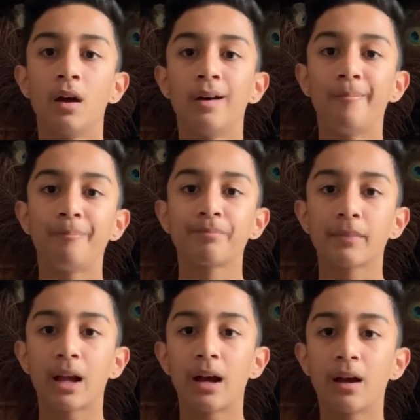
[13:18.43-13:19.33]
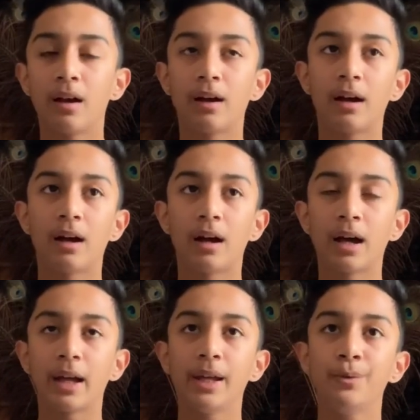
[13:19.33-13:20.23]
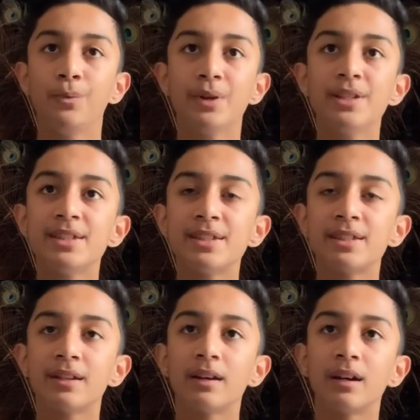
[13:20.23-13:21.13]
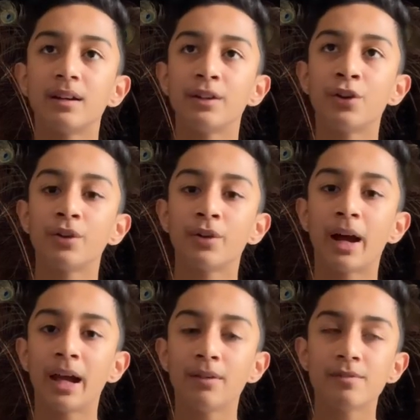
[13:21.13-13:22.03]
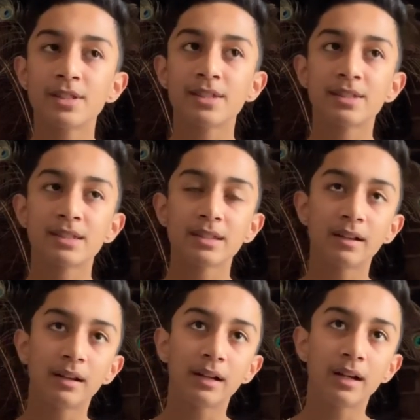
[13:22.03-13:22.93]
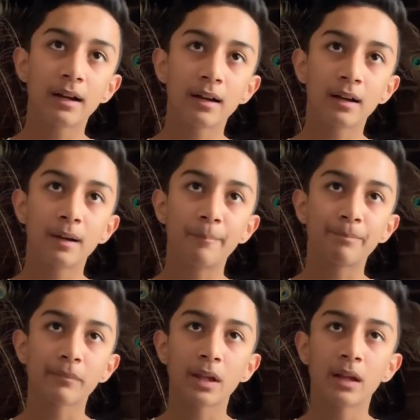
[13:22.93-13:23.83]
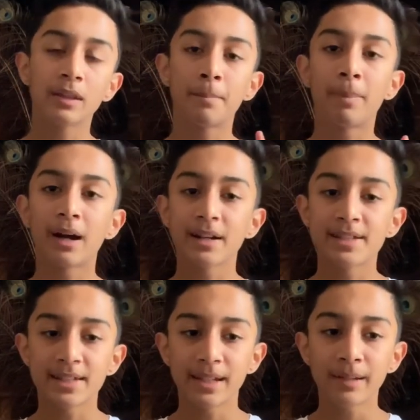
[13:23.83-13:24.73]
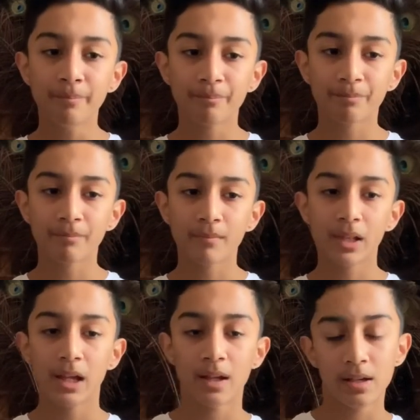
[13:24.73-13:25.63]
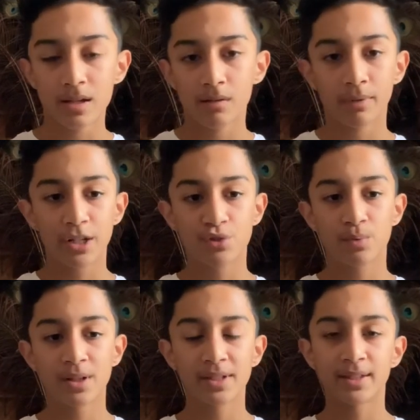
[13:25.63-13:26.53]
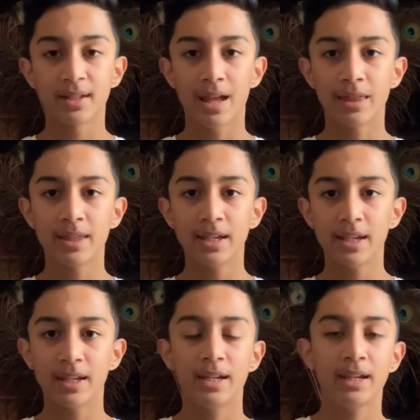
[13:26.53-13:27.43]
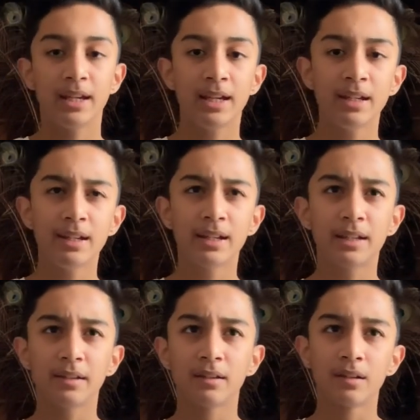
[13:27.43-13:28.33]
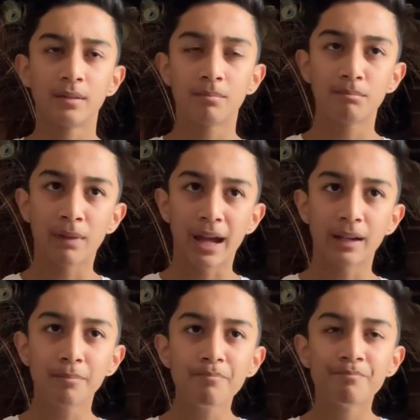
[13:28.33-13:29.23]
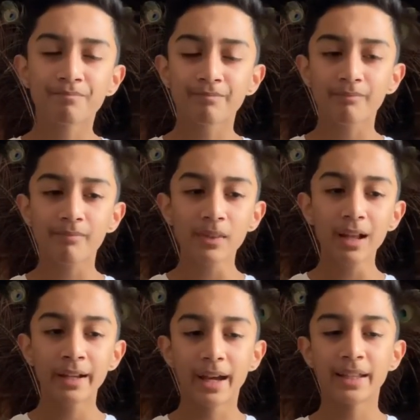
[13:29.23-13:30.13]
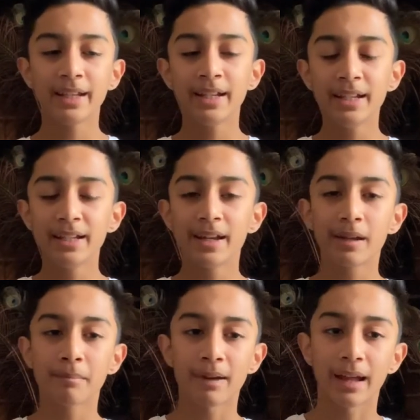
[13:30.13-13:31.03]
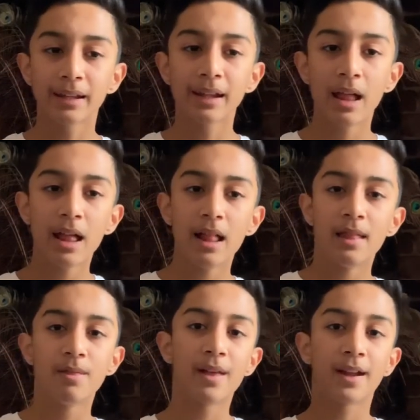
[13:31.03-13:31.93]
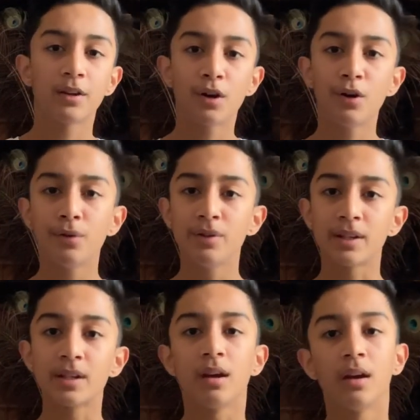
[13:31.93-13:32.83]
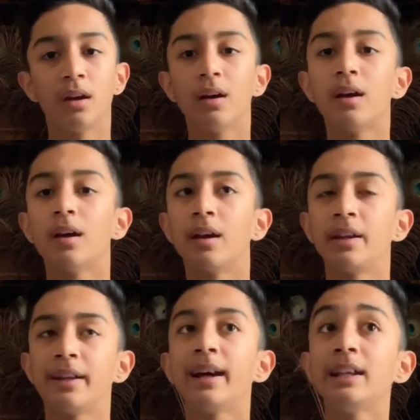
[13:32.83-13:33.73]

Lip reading: I was not, I was the Parsi, which was the Indian man. Yeah, the Indian man that owned an